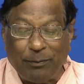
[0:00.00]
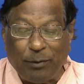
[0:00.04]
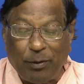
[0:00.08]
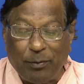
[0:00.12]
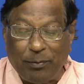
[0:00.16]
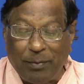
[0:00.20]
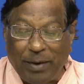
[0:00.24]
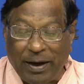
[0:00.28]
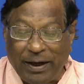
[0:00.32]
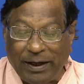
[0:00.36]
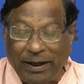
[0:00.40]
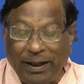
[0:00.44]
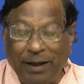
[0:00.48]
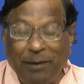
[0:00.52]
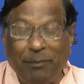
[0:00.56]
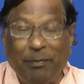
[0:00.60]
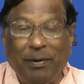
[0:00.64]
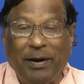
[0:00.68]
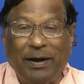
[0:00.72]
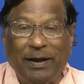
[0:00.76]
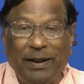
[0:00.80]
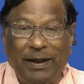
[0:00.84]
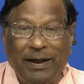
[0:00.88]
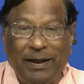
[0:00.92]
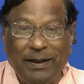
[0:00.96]
bombarding
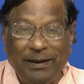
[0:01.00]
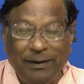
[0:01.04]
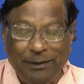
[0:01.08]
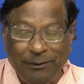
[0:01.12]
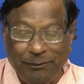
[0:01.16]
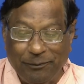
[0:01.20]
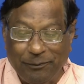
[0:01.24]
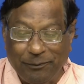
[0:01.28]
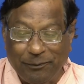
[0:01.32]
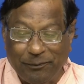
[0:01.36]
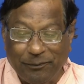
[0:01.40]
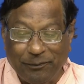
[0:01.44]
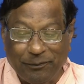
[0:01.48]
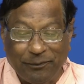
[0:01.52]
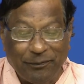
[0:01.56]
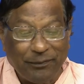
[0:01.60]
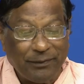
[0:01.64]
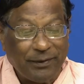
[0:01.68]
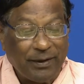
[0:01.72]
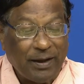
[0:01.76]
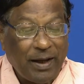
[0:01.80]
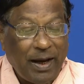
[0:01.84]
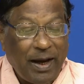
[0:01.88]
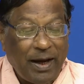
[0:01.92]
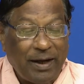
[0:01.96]
particle,
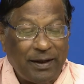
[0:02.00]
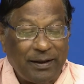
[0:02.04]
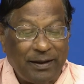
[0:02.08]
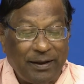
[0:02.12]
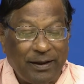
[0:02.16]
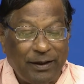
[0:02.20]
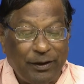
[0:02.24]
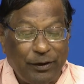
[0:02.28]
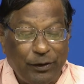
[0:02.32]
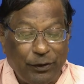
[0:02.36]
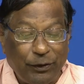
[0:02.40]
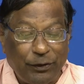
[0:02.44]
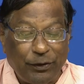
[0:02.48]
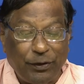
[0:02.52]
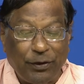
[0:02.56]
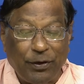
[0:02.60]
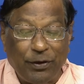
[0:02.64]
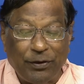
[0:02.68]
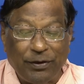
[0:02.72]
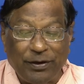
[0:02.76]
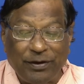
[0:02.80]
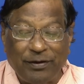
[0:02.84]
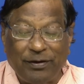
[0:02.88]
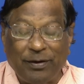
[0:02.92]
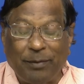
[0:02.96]
and the
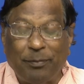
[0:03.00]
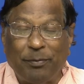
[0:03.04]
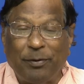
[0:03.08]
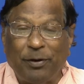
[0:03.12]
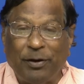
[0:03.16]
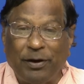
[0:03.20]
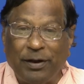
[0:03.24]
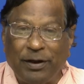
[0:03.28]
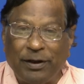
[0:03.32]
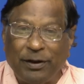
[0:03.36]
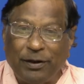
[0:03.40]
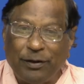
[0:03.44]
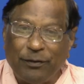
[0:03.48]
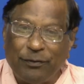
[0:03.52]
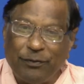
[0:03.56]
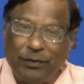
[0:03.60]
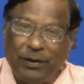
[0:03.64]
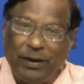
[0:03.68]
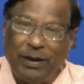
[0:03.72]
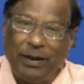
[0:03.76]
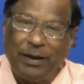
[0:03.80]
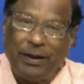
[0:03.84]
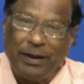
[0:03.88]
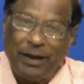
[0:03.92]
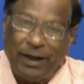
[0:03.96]
neutron is a product of
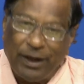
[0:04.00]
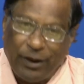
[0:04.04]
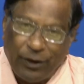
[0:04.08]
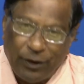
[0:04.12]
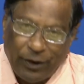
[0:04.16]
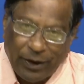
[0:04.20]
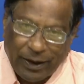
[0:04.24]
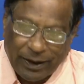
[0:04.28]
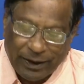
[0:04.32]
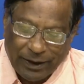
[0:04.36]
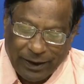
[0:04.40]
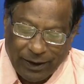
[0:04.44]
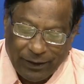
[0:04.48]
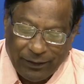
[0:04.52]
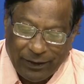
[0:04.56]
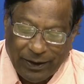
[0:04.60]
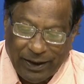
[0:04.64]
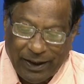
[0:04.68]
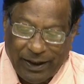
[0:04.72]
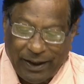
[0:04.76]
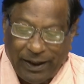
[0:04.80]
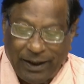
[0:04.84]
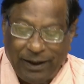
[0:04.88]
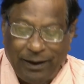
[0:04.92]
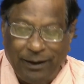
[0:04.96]
the radioactive
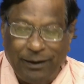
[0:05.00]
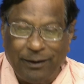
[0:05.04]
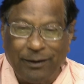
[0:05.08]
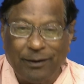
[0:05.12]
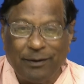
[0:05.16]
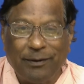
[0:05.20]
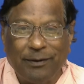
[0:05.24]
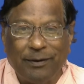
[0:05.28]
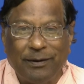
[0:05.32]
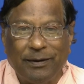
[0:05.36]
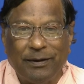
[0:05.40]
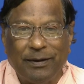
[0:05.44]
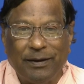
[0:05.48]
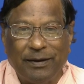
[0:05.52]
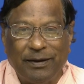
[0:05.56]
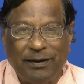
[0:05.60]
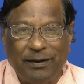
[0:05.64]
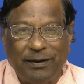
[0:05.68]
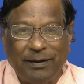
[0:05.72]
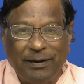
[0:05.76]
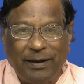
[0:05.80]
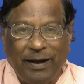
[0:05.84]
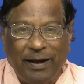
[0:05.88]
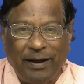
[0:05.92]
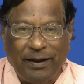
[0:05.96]
decay.
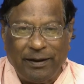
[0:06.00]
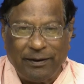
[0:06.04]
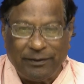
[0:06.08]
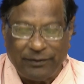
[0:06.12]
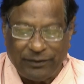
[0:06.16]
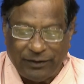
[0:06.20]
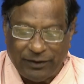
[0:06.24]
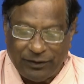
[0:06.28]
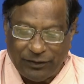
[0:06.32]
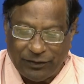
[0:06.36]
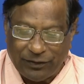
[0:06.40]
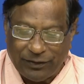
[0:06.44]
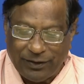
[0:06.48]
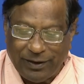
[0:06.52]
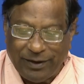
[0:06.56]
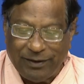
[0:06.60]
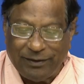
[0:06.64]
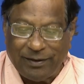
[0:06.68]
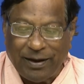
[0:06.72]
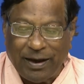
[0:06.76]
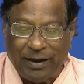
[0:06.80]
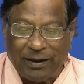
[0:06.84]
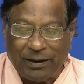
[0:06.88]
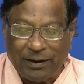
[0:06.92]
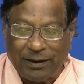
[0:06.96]
Since these
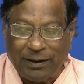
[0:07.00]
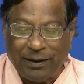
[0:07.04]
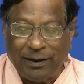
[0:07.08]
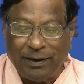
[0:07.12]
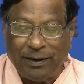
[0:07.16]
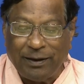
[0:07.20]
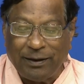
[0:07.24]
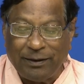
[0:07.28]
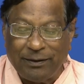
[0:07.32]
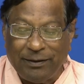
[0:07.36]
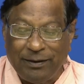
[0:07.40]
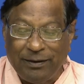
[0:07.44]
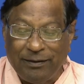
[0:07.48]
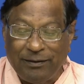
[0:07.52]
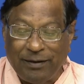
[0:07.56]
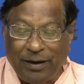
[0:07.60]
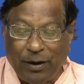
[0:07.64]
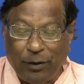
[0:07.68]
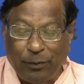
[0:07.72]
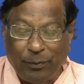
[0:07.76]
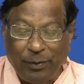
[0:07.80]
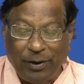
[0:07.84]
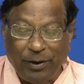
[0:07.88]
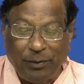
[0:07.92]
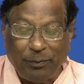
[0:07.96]
have
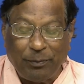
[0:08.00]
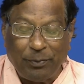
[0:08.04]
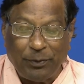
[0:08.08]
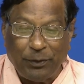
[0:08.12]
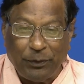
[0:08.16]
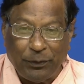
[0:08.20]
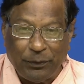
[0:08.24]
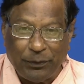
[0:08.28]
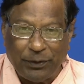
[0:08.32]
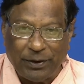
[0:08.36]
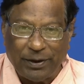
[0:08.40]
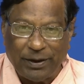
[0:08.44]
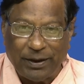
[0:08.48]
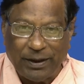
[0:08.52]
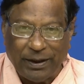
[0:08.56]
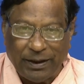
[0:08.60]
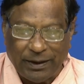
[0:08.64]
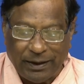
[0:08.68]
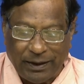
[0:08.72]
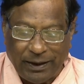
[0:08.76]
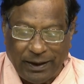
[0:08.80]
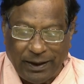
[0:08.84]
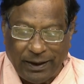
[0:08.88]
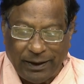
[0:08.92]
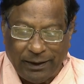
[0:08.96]
been proved
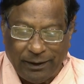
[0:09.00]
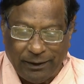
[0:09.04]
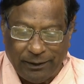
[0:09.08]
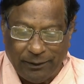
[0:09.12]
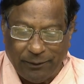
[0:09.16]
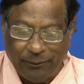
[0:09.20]
earlier,